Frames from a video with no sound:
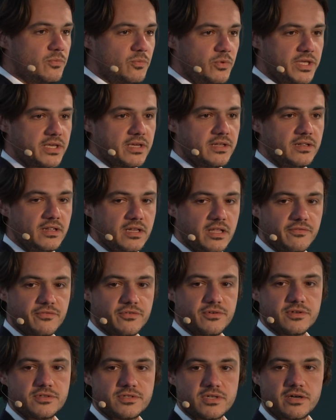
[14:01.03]
we can
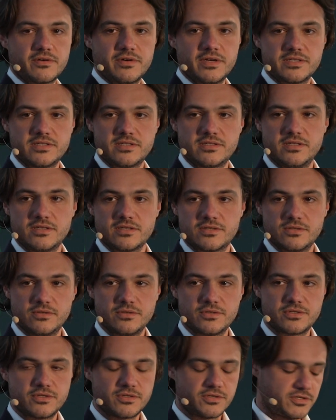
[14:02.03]
leverage our existing
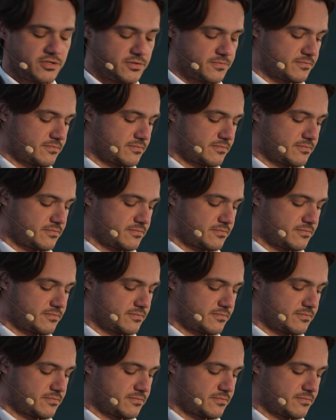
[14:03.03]
solutions.